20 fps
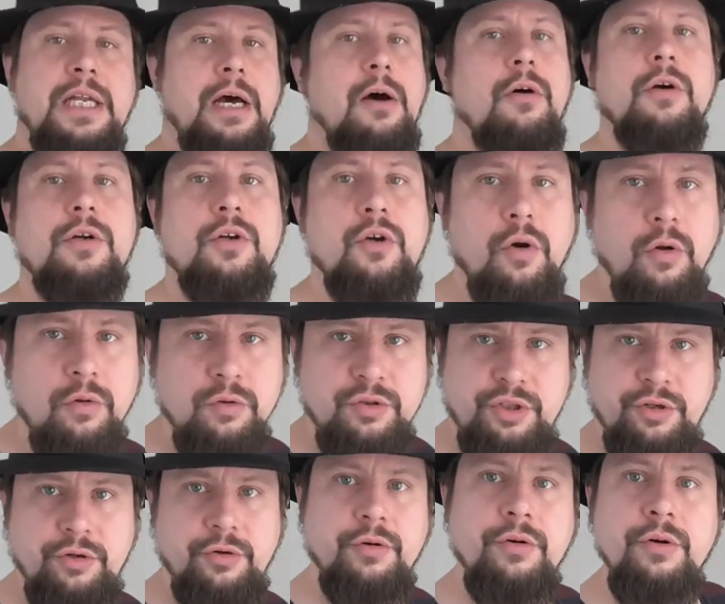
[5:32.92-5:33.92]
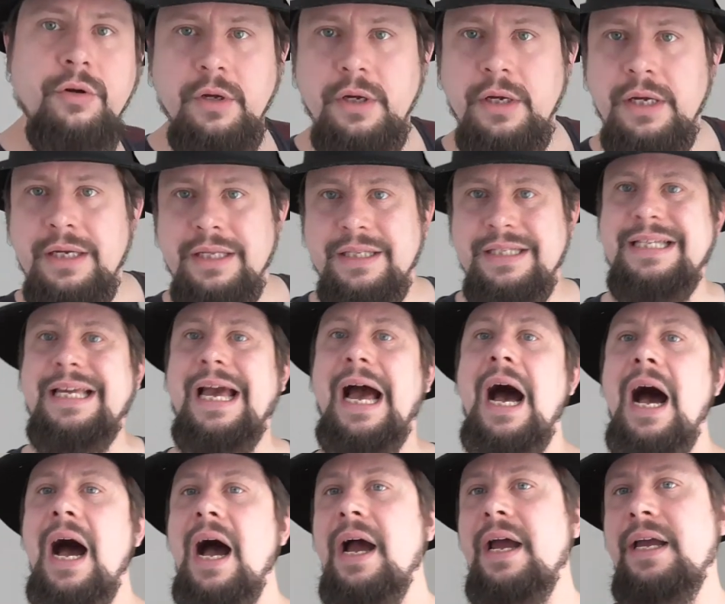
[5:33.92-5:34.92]
in our culture
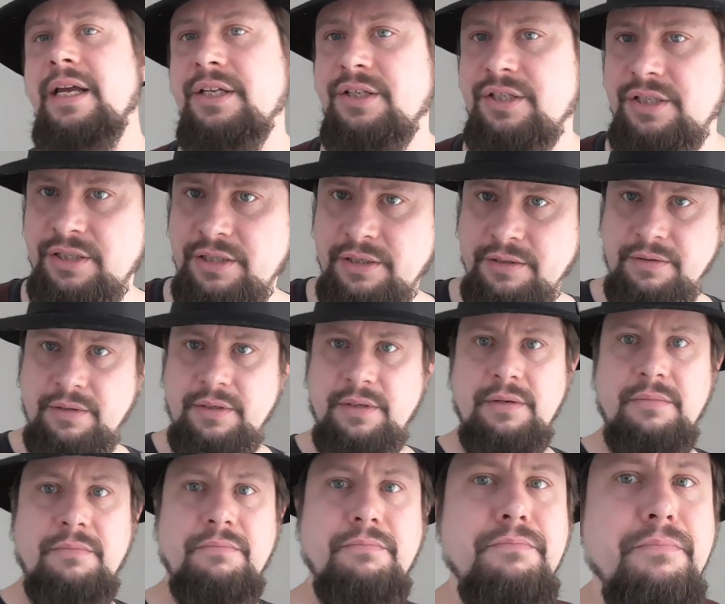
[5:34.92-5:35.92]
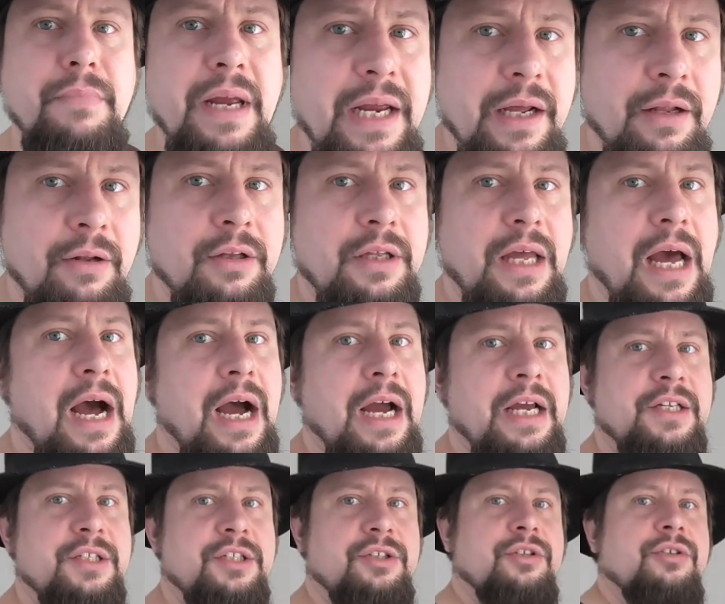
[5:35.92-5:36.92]
guys, male
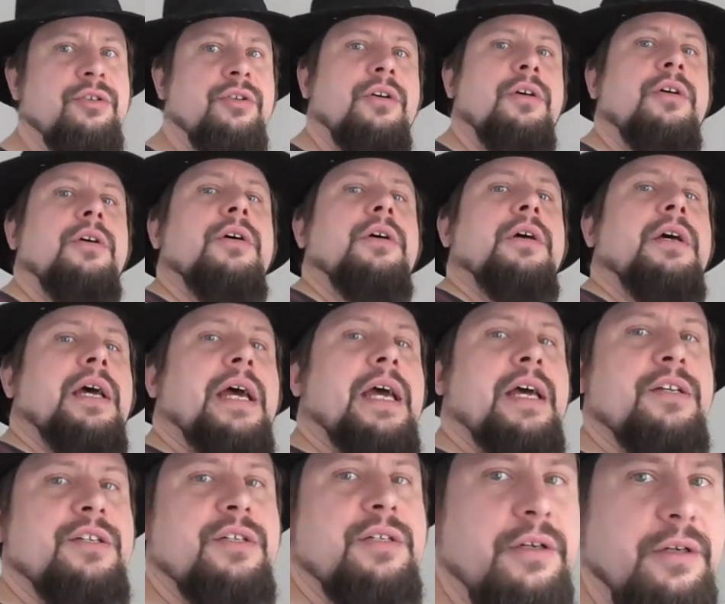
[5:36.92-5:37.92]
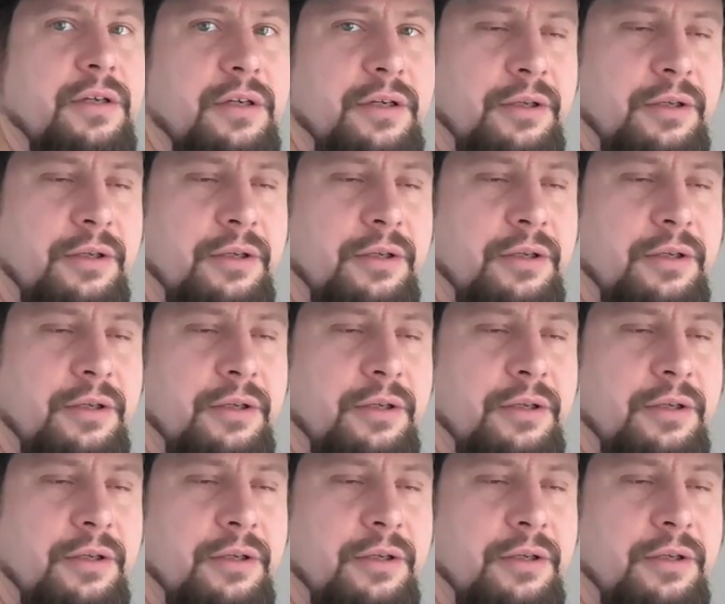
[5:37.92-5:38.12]
guys, as